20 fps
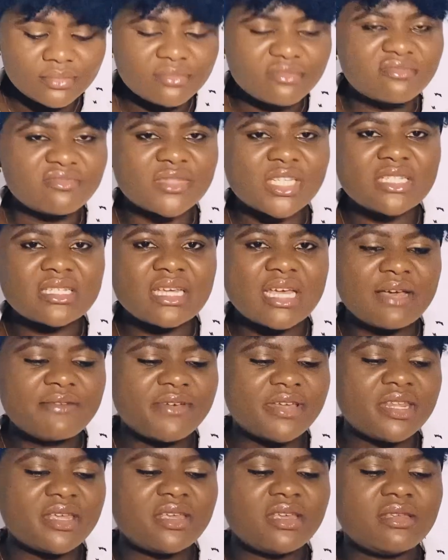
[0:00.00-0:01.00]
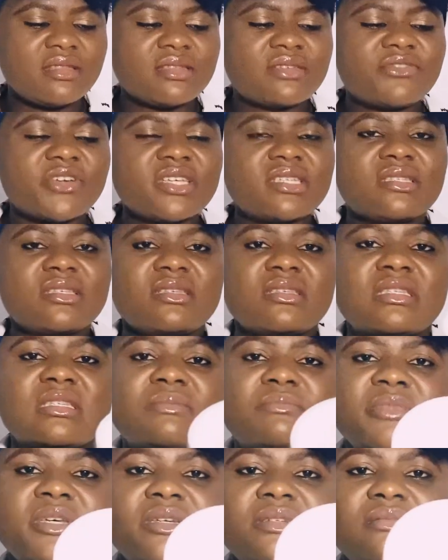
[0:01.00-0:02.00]
It doesn't have any interesting
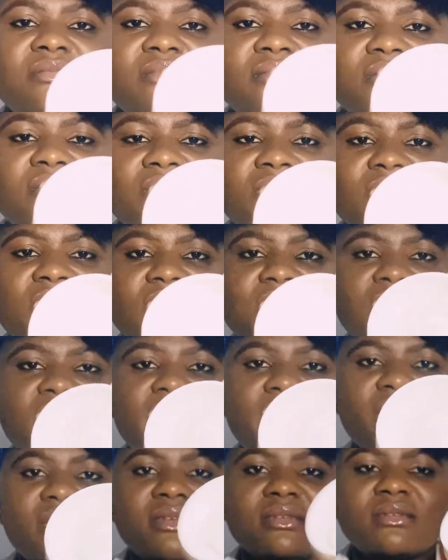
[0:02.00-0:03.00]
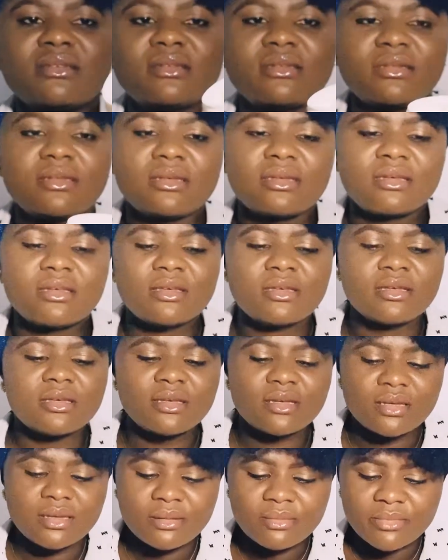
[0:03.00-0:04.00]
smell, just there.
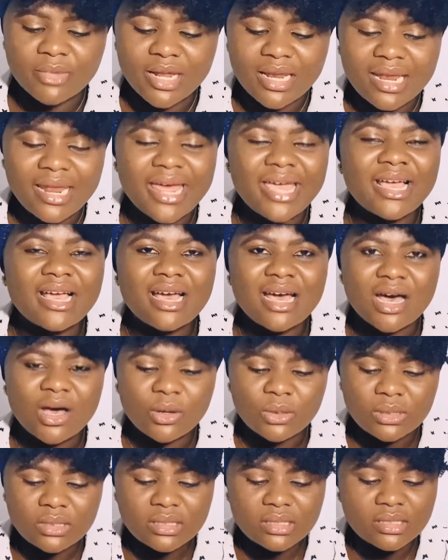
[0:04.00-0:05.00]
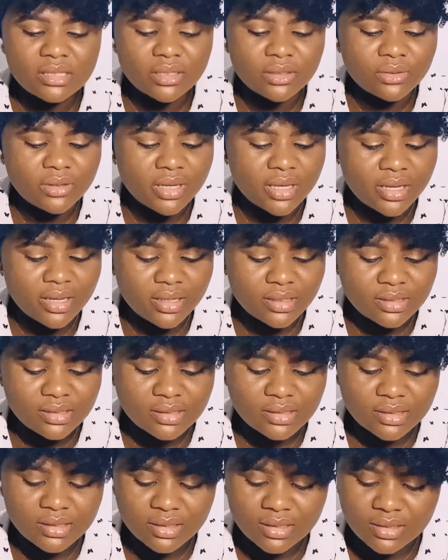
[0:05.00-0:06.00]
But I like how silky
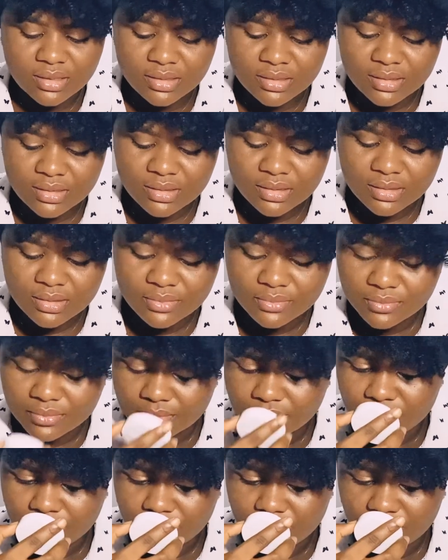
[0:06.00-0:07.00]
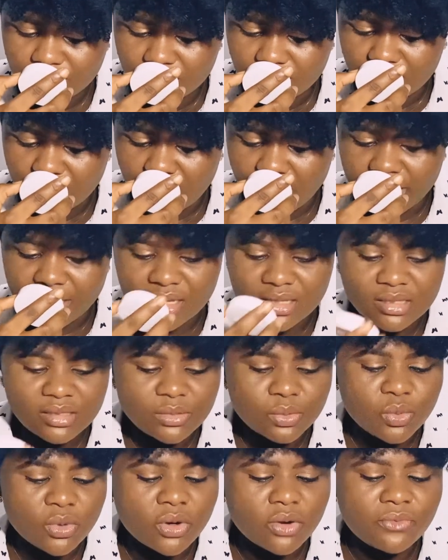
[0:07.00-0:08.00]
it is, like
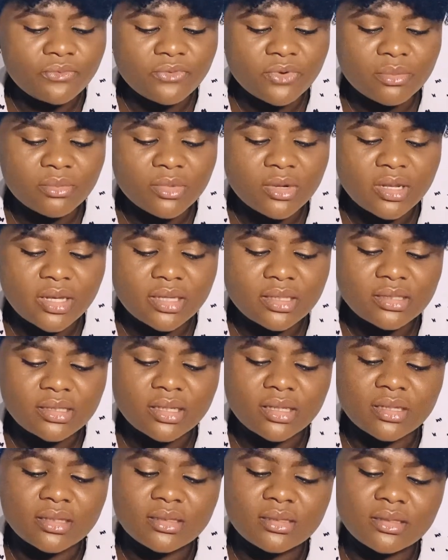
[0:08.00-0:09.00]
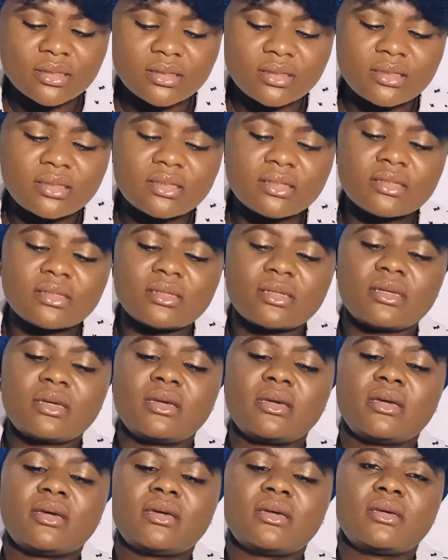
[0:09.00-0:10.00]
it's well formulated. So this is it
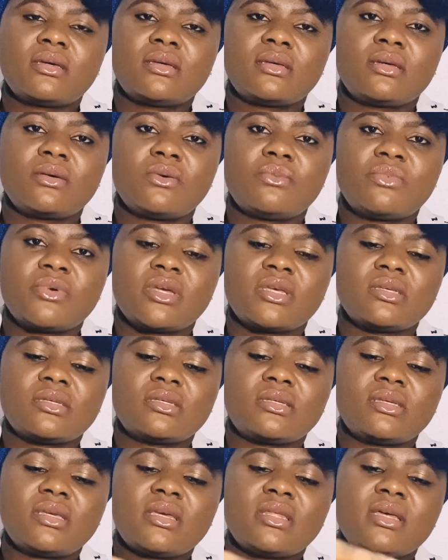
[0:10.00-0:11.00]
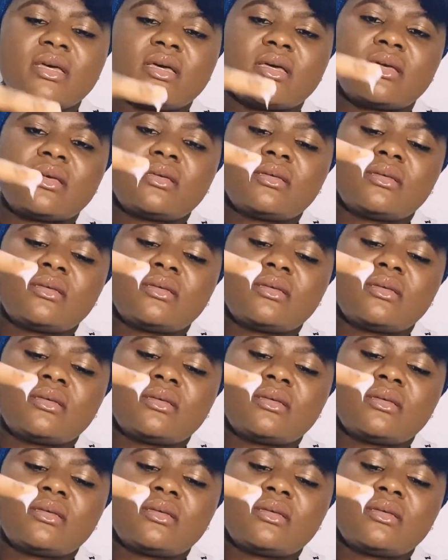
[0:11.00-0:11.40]
here. Okay, see that?